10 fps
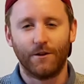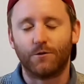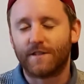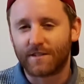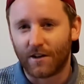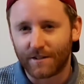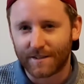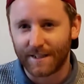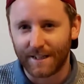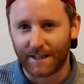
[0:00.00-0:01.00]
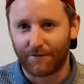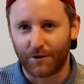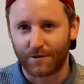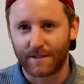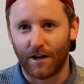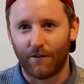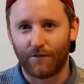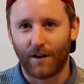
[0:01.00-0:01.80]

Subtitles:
You'll start seeing it for yourself.